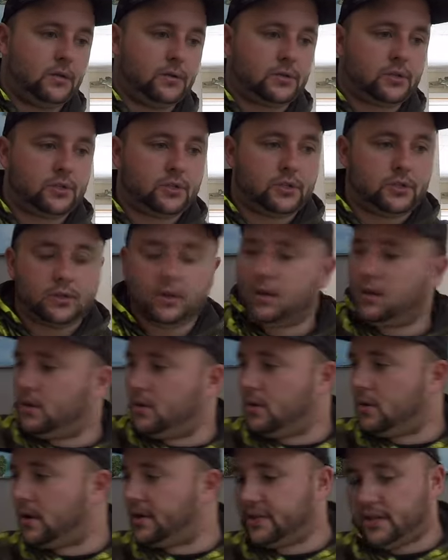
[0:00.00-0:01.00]

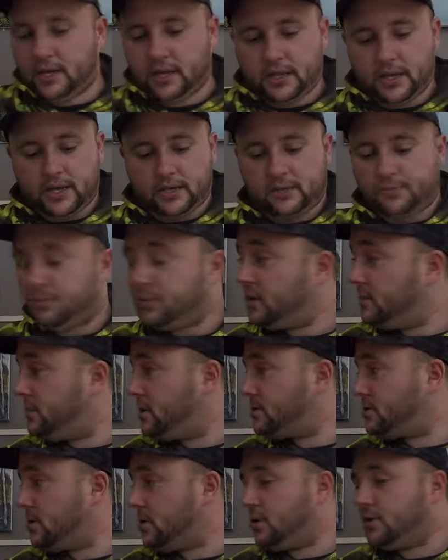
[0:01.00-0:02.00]
So I think that's pretty
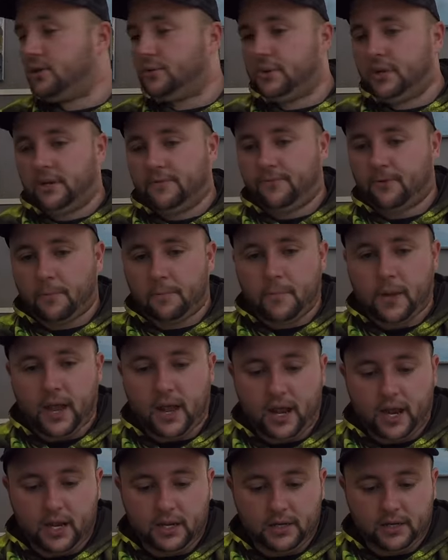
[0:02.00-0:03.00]
much all you need for
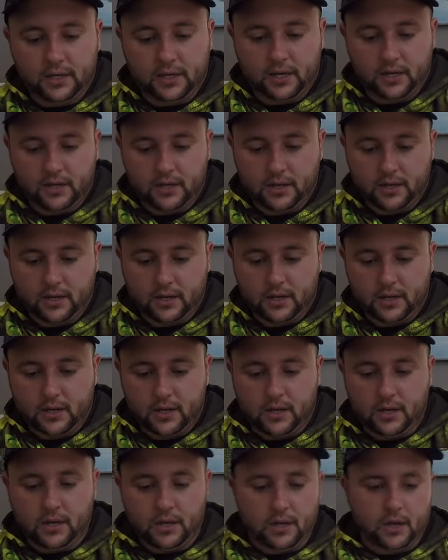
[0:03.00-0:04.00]
paint.
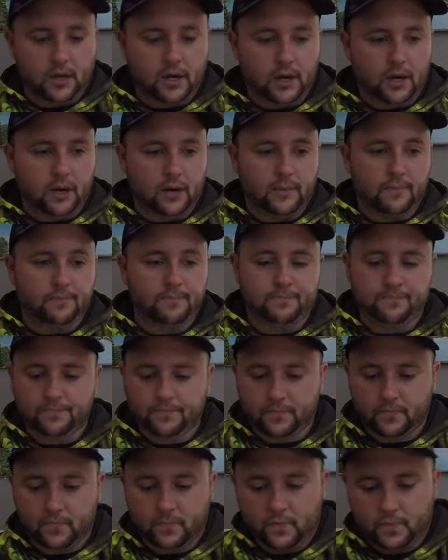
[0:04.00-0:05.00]
Um,
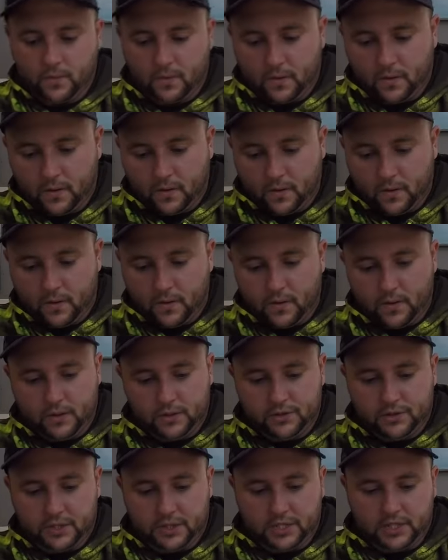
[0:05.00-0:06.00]

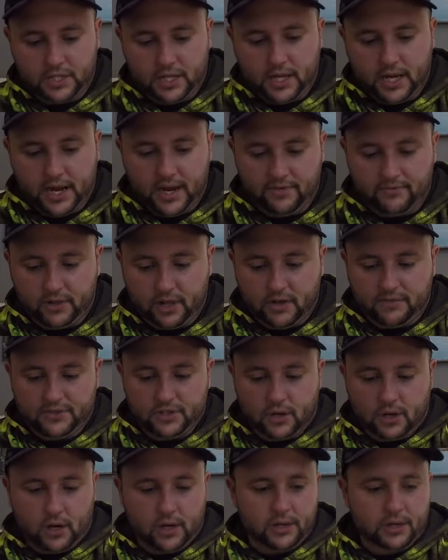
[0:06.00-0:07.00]
as you can see, I have
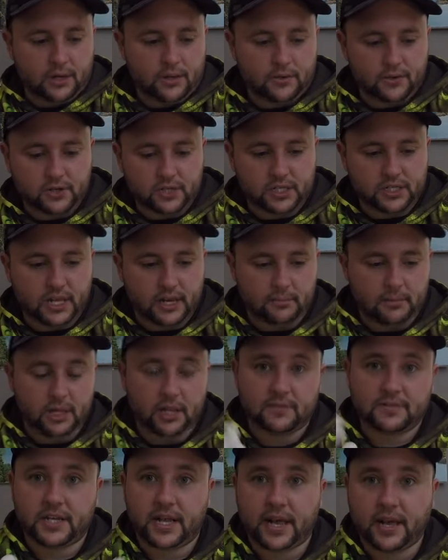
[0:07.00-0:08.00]
gloves on. These are the same
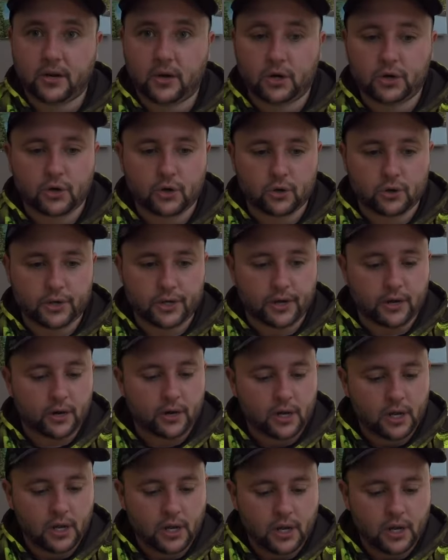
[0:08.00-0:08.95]
gloves I had on earlier.